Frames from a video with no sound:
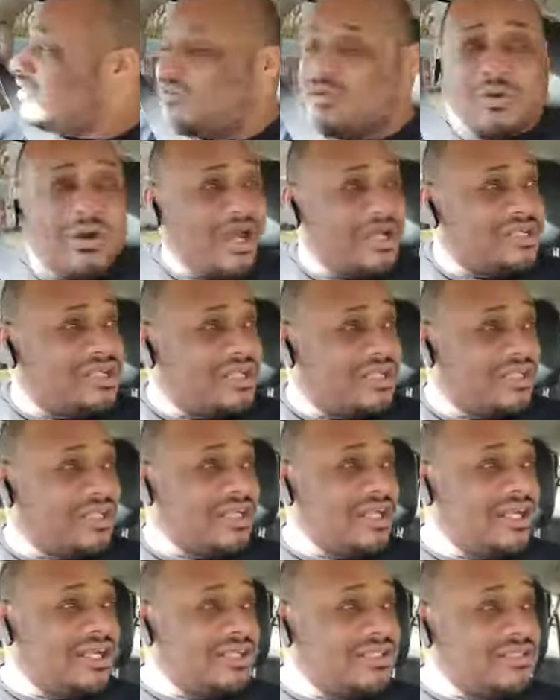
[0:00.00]
watching the
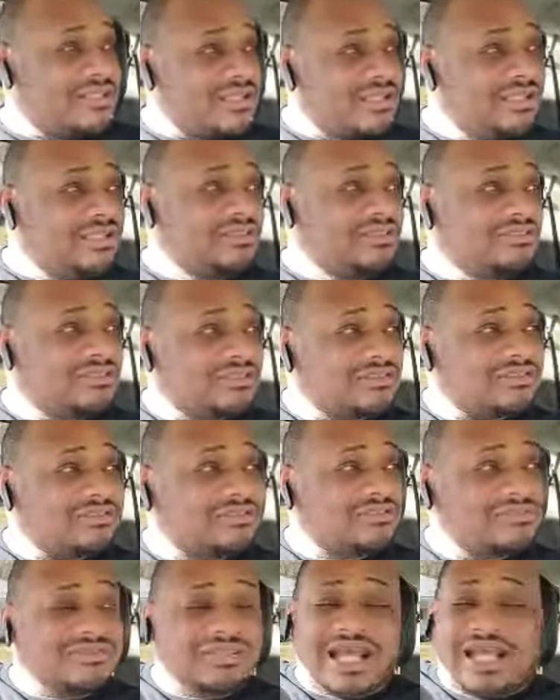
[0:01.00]
content,
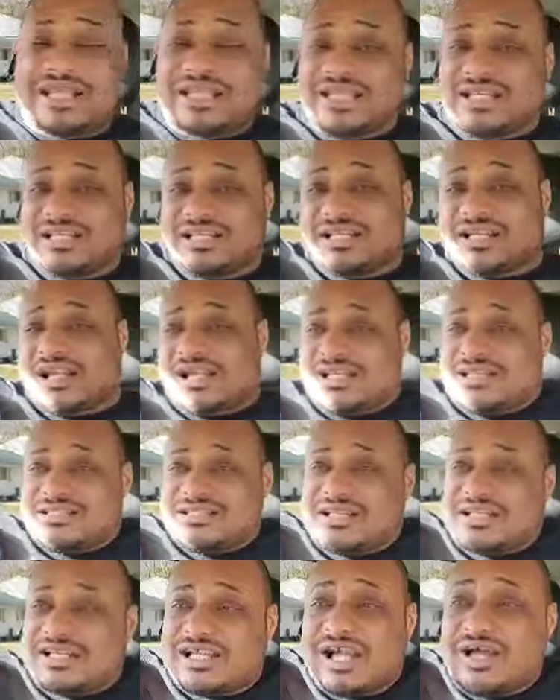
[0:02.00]
liking the
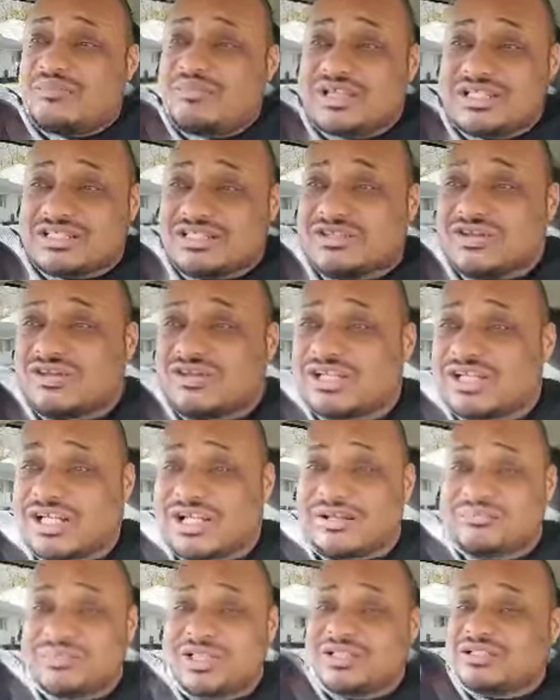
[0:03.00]
content, commenting on
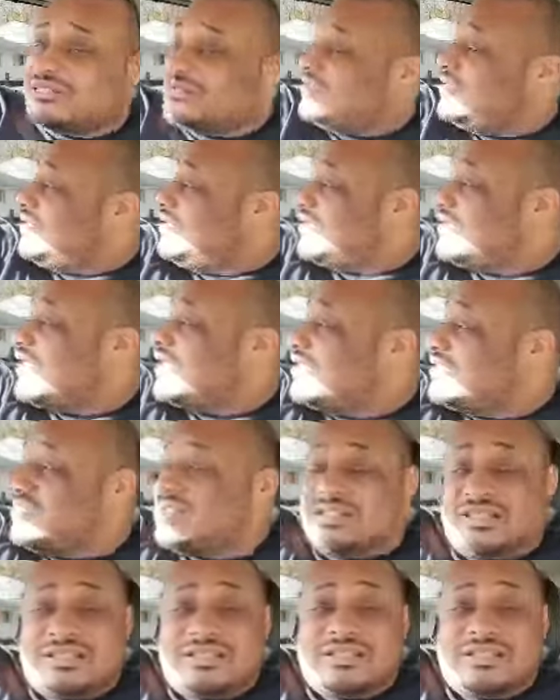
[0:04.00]
the
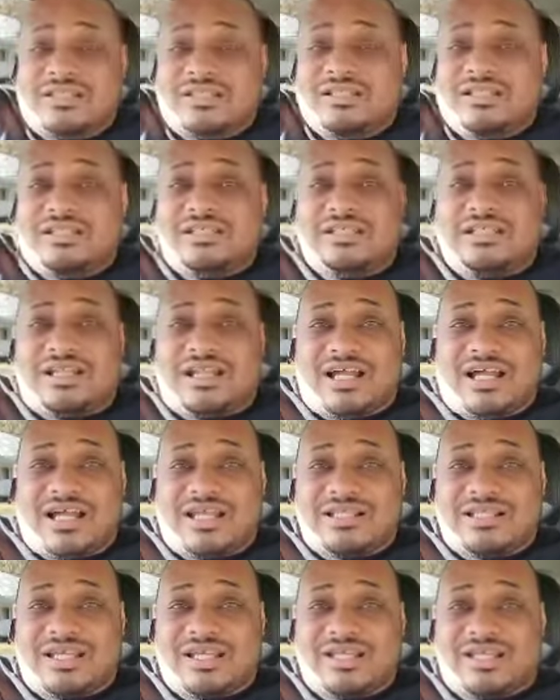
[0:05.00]
content.
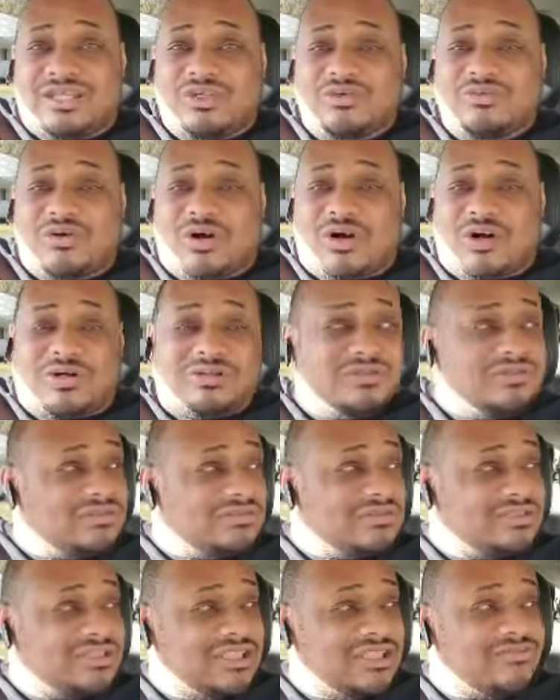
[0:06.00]
Thank you all.
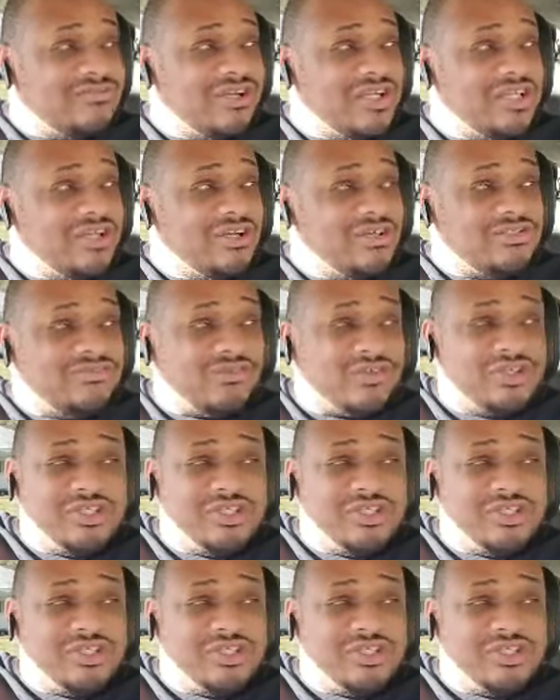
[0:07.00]
This video is for